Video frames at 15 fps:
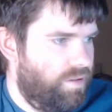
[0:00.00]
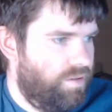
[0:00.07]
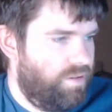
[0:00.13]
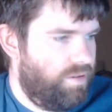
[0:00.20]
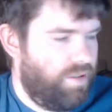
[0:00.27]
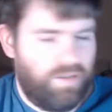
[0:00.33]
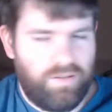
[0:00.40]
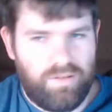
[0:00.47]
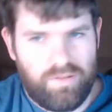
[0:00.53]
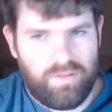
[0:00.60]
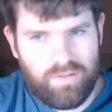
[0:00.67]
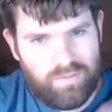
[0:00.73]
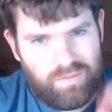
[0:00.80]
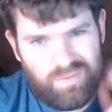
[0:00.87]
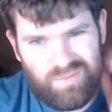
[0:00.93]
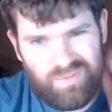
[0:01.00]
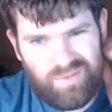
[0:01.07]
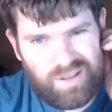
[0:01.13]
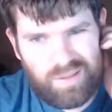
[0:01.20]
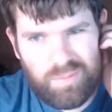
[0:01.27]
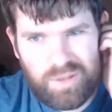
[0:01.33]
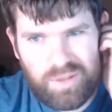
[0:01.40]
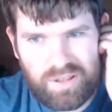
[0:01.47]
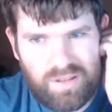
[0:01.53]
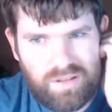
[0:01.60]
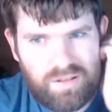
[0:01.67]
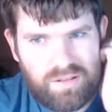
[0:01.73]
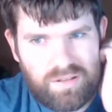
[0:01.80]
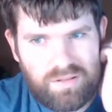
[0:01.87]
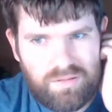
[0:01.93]
Yeah, so I can make
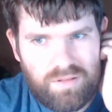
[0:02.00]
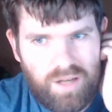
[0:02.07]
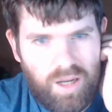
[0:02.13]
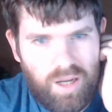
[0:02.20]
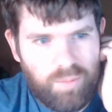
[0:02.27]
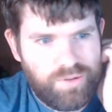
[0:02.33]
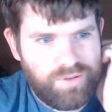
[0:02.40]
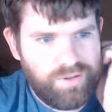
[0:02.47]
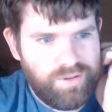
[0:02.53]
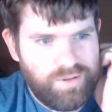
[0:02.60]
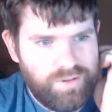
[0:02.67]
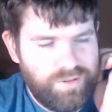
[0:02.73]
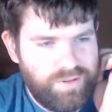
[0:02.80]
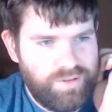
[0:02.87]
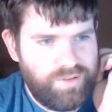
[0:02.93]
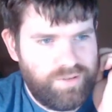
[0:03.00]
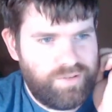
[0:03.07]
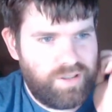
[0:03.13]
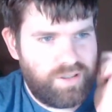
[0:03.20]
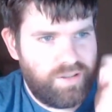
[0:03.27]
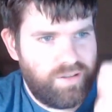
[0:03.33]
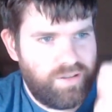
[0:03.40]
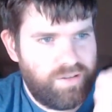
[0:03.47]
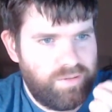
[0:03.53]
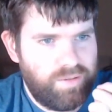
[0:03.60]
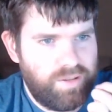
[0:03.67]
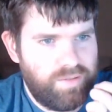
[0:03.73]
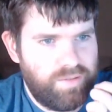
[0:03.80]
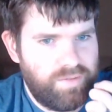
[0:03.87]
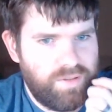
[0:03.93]
that optional in a second or
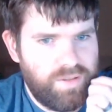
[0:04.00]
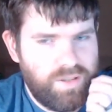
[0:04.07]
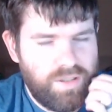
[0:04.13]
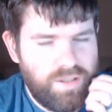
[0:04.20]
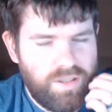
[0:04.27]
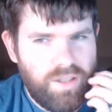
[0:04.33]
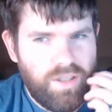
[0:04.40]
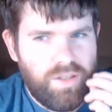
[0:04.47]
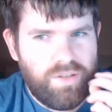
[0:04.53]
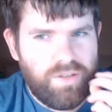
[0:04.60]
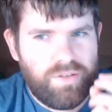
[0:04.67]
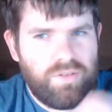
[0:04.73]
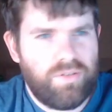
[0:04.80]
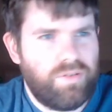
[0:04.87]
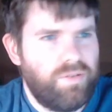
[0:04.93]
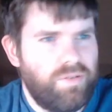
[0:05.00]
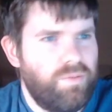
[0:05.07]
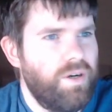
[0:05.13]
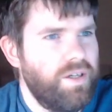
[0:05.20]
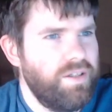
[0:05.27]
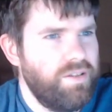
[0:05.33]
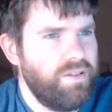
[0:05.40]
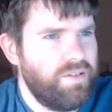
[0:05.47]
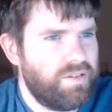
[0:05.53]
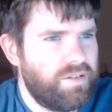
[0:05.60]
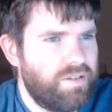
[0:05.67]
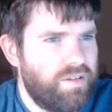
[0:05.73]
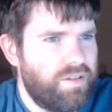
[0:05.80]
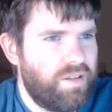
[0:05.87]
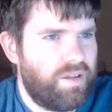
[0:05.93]
whatever. So what is
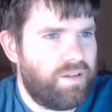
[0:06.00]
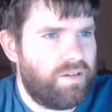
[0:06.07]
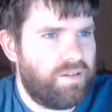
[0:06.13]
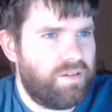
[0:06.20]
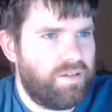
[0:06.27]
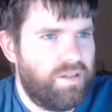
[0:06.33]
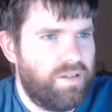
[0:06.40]
that?